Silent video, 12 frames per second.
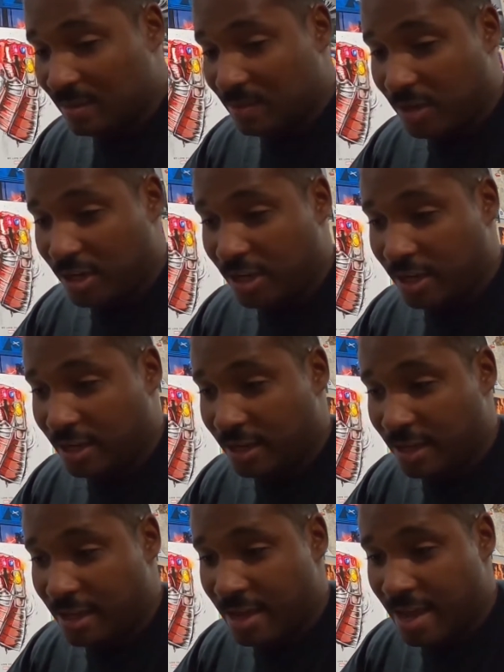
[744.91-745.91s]
But uh
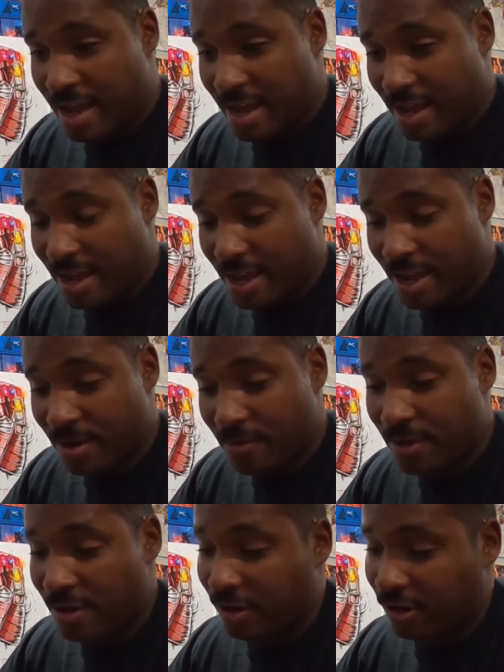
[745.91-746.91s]
yeah, here
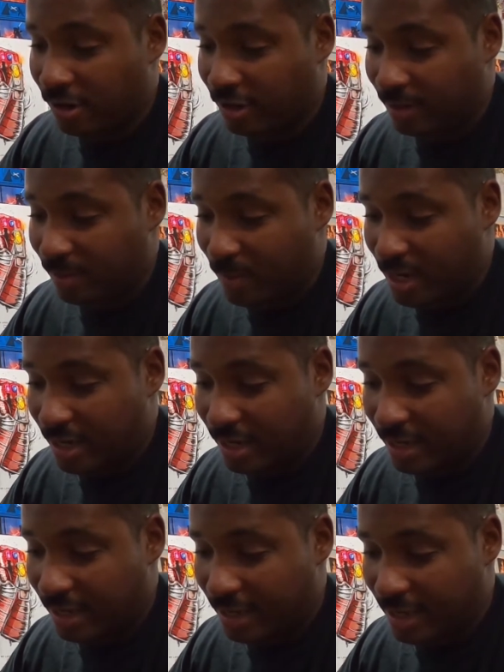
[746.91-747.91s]
we are.
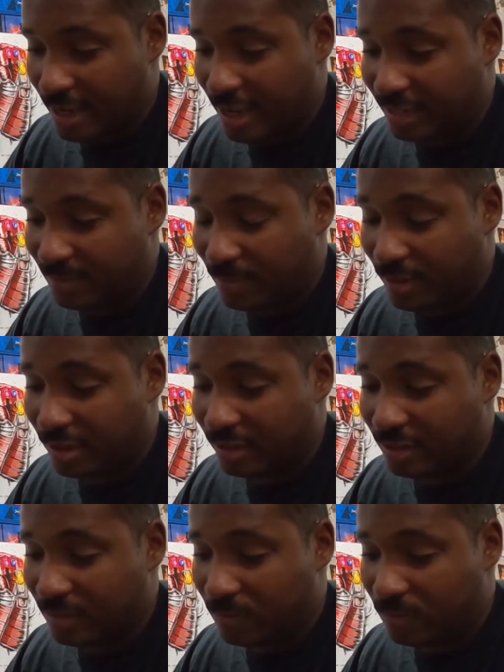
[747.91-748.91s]
My
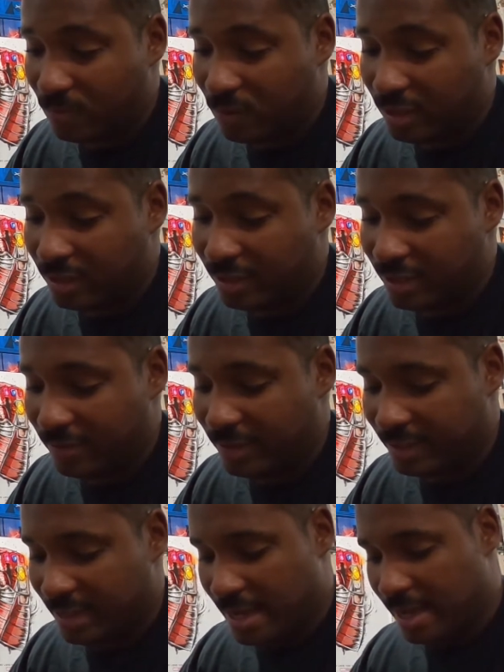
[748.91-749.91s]
Xbox one
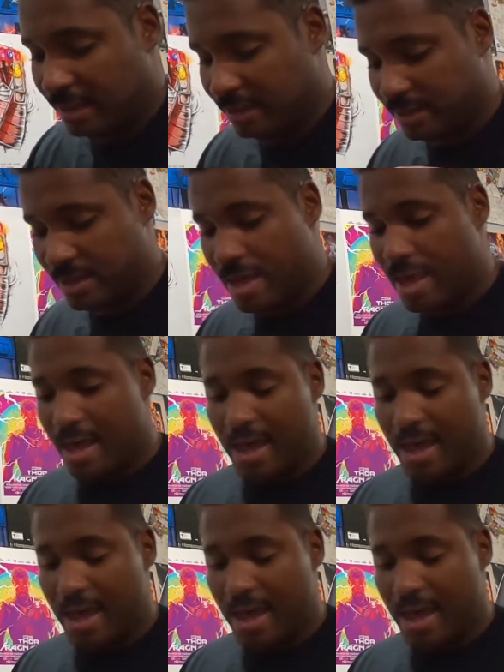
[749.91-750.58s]
Series X.